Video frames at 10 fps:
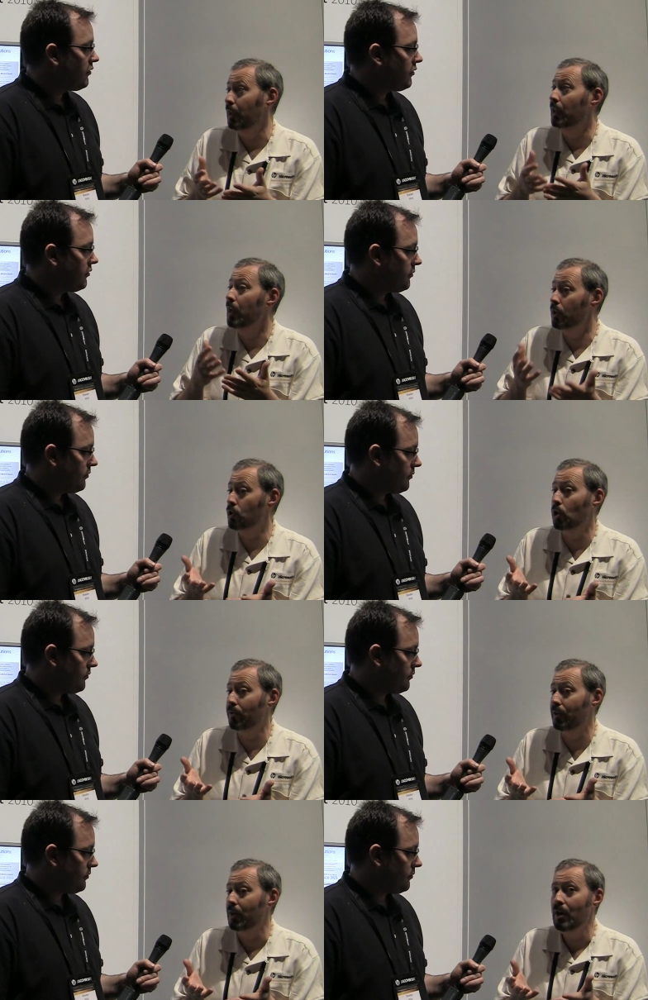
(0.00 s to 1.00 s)
Speaker 1: In Lync
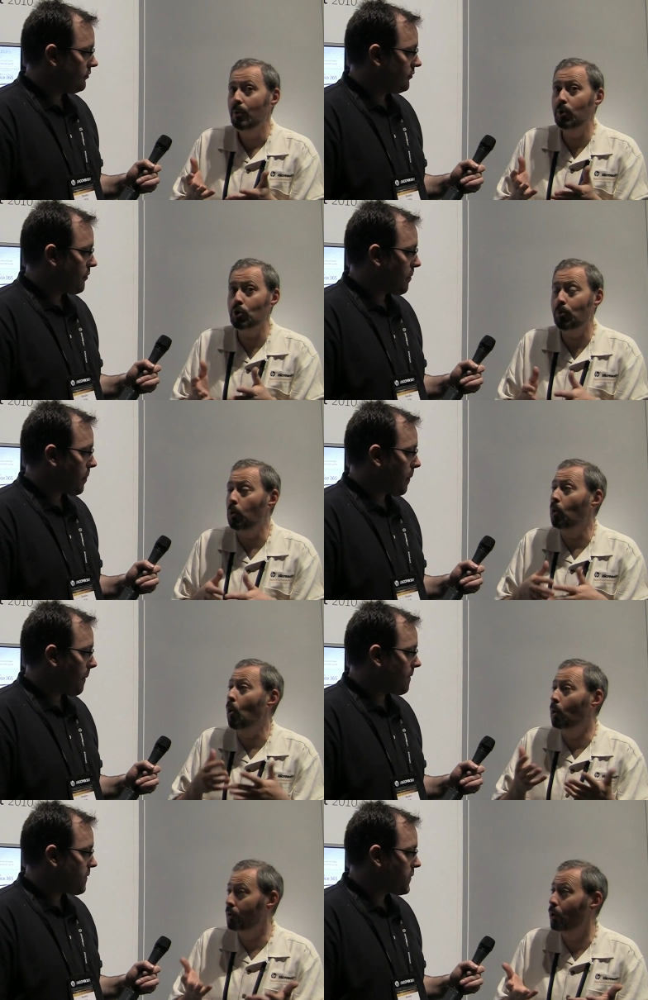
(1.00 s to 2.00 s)
Server, we
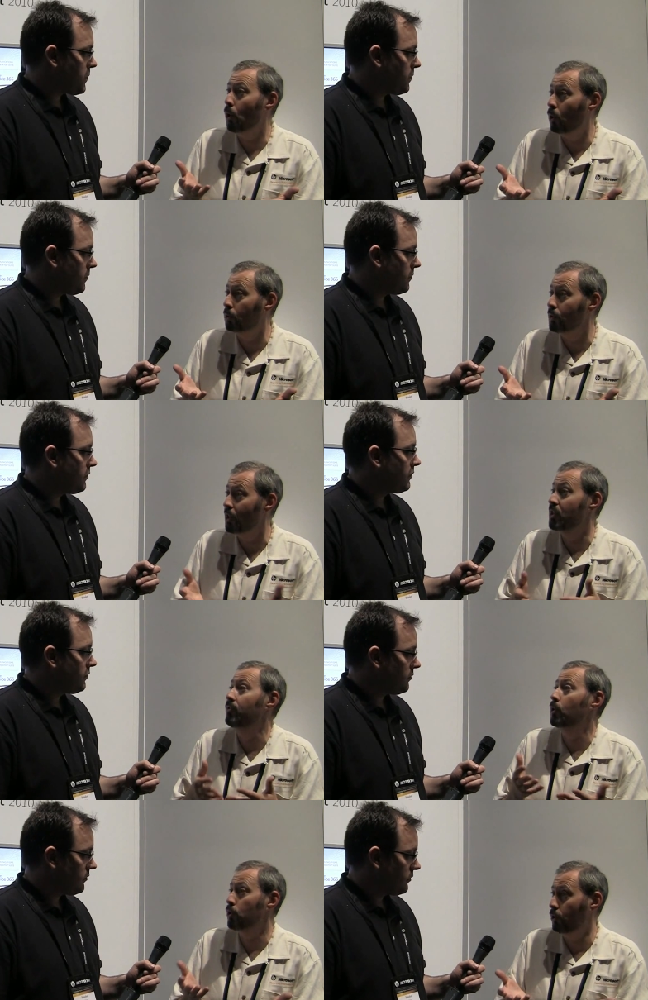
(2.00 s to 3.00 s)
support all the roles
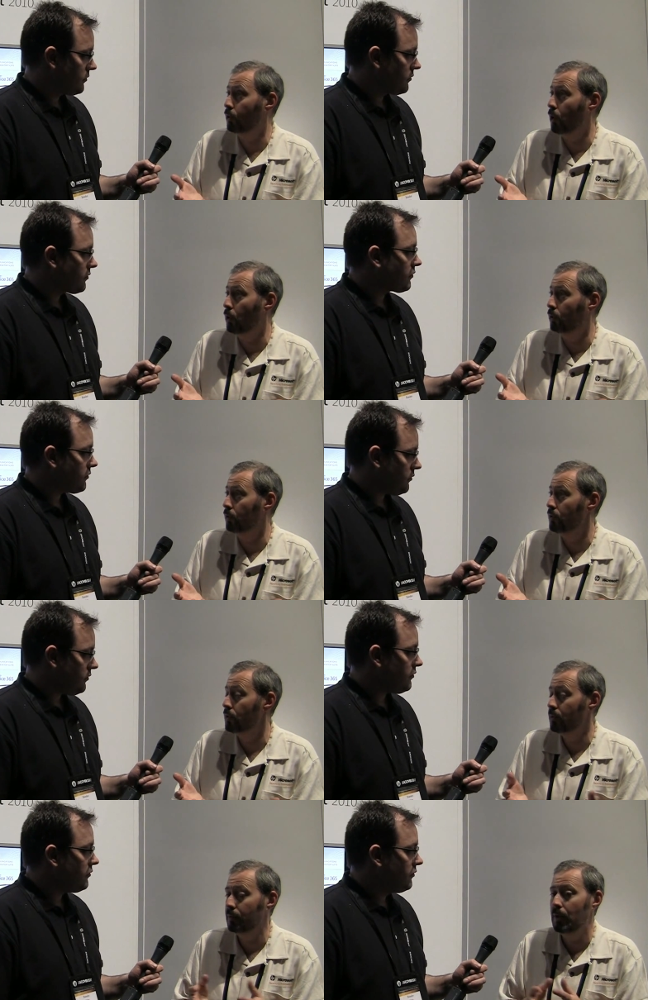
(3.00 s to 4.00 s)
as virtual
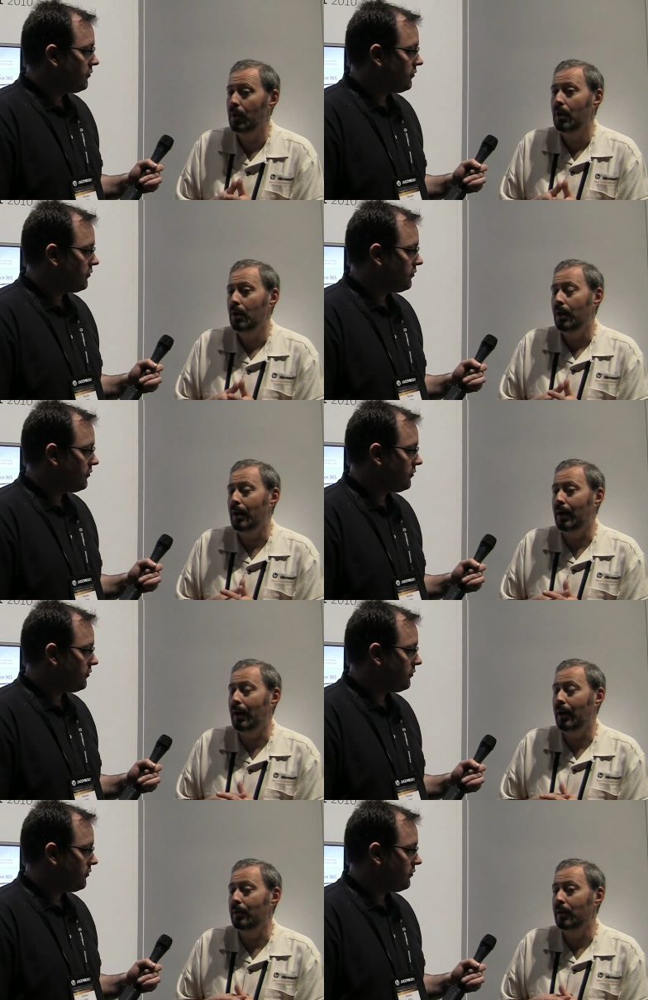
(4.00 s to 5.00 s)
roles.
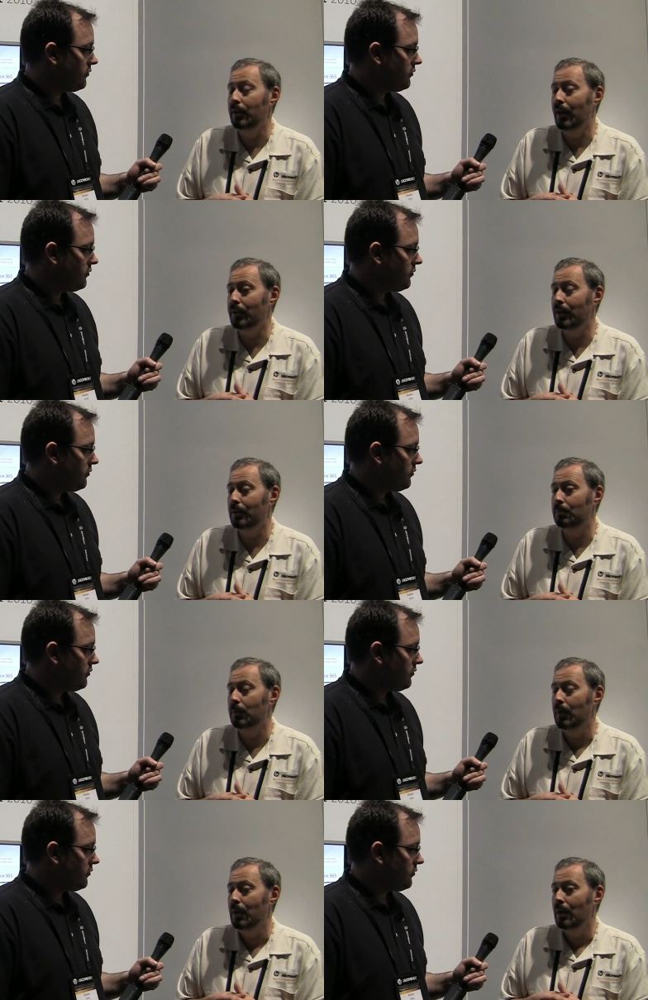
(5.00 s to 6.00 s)
Uh, another,
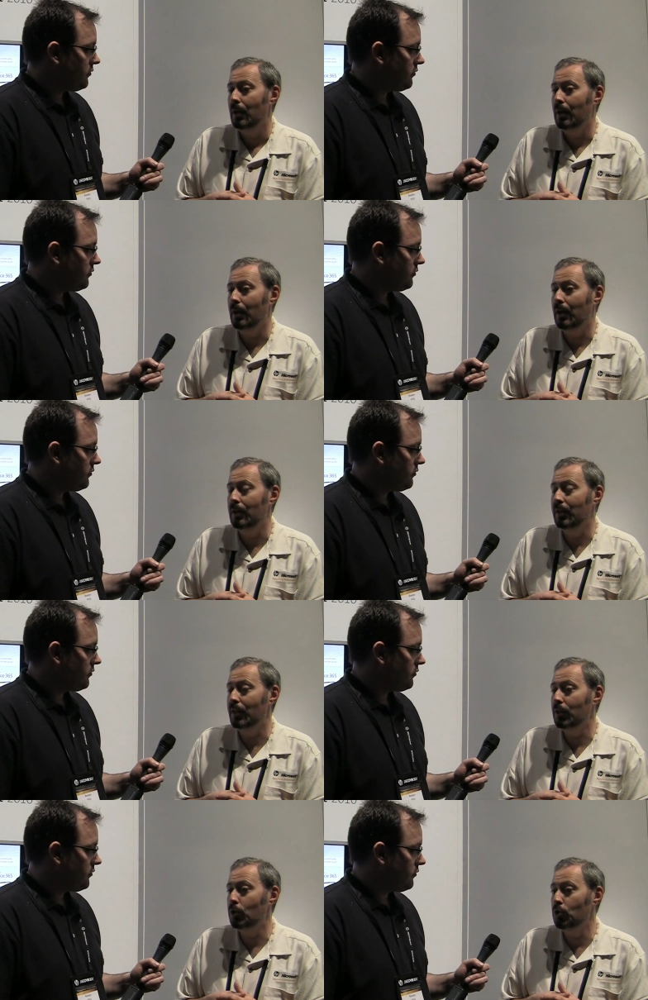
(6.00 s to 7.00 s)
uh,
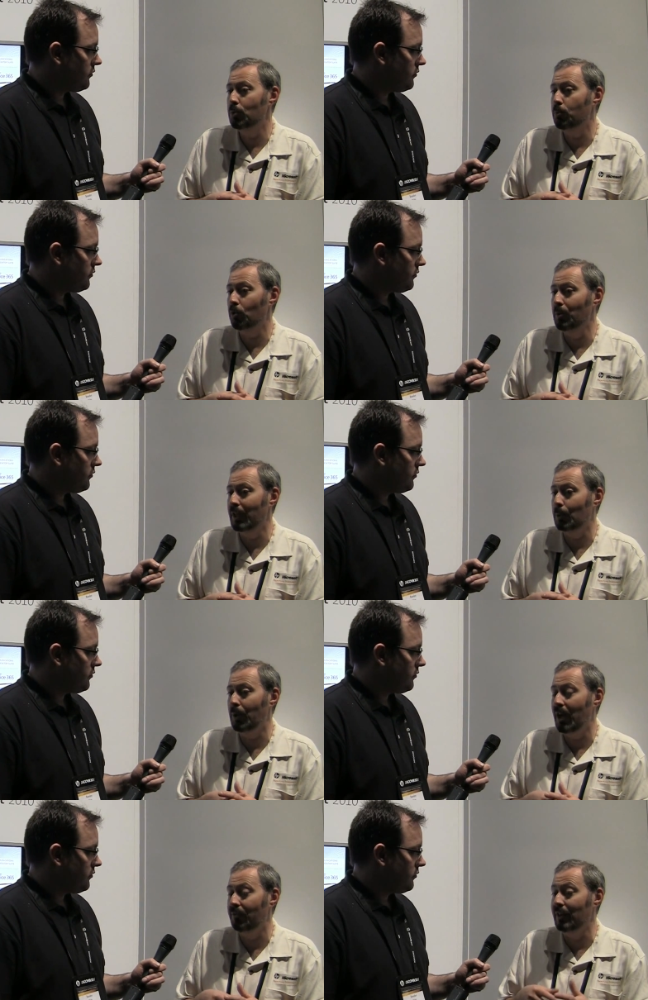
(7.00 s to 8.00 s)
another huge improvement that
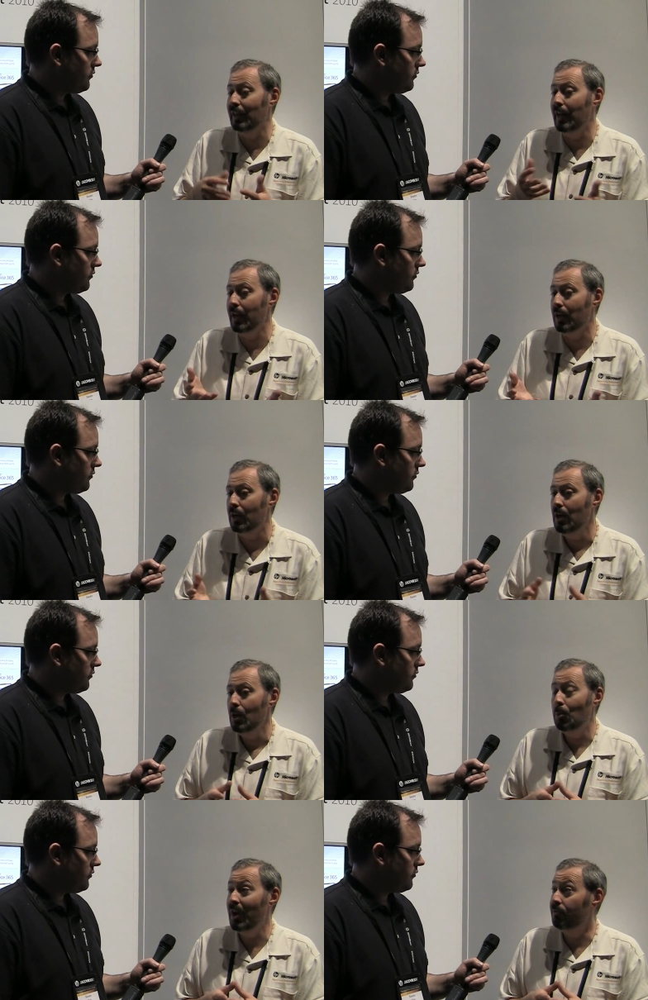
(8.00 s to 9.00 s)
we have in Lync
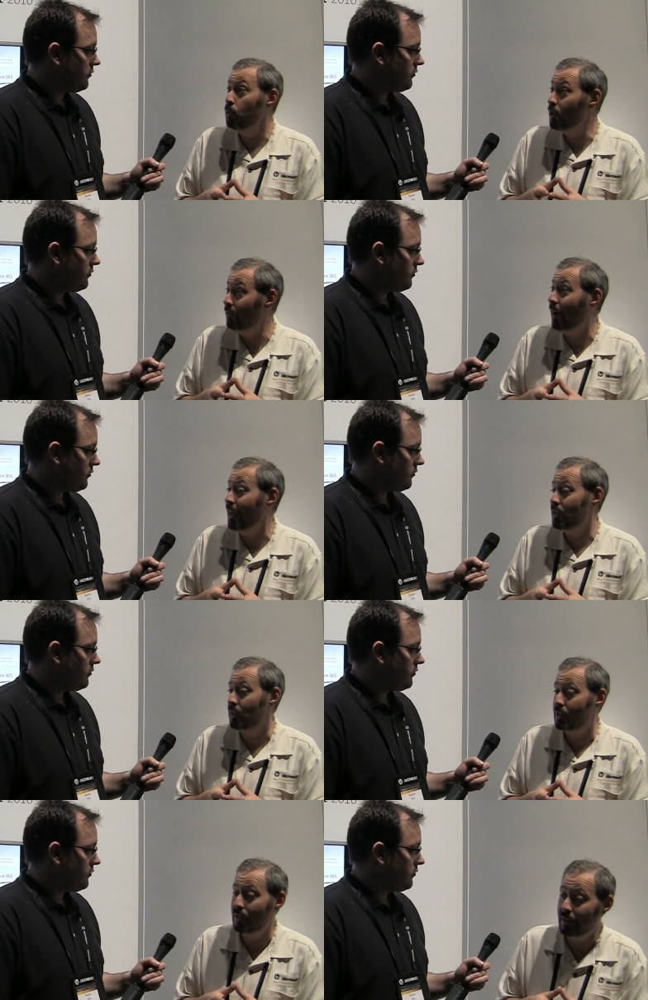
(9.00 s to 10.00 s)
we have new
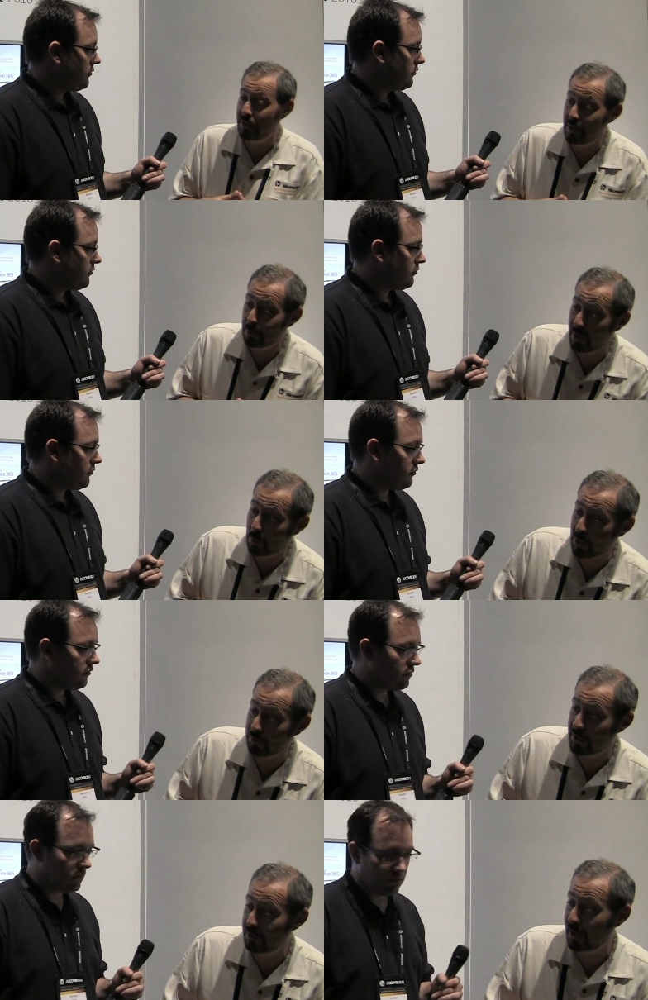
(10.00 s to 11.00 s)
devices, and I think we have
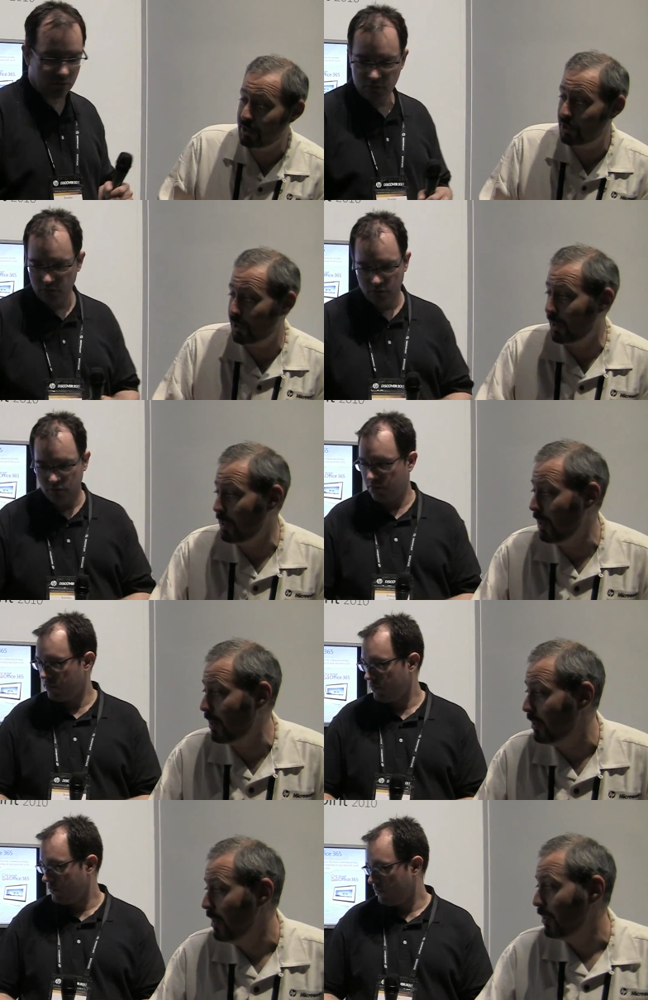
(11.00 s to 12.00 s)
one of the devices right
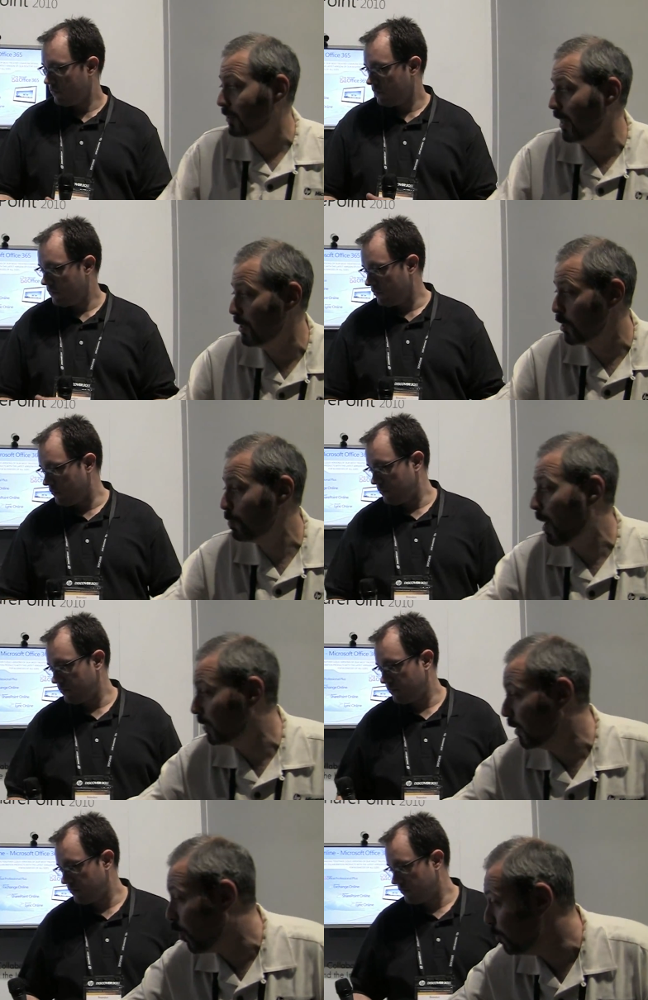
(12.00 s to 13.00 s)
here, like this
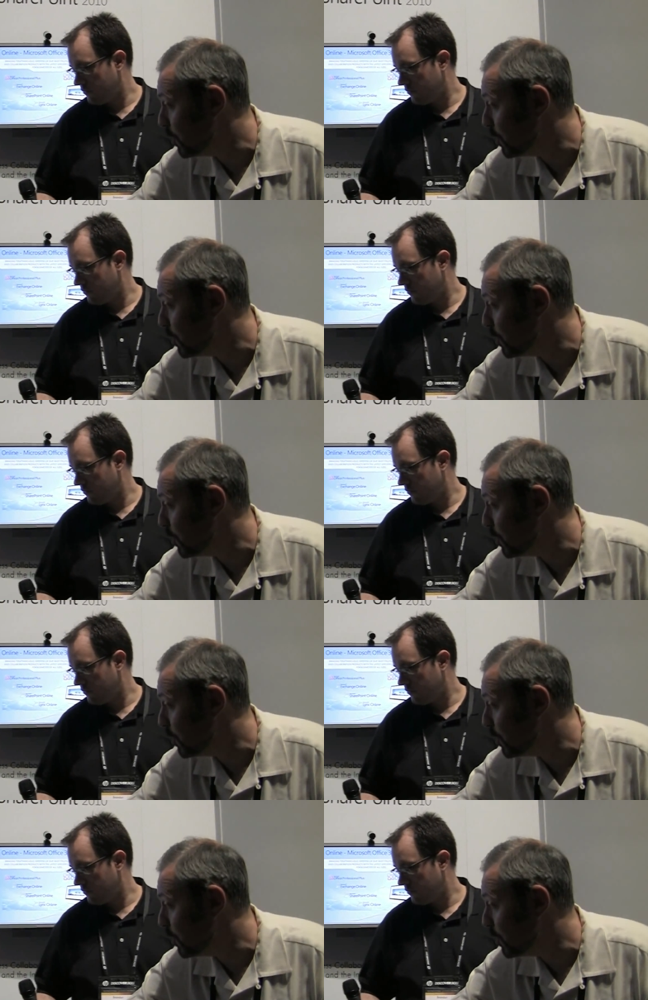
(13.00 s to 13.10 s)
Polycom